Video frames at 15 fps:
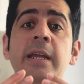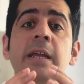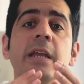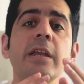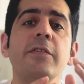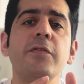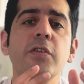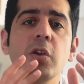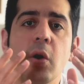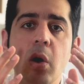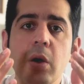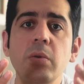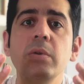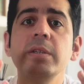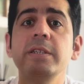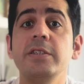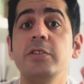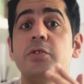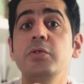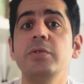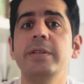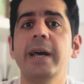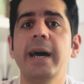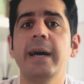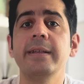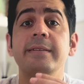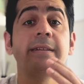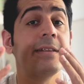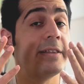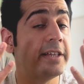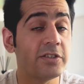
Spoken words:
If you already do that, that's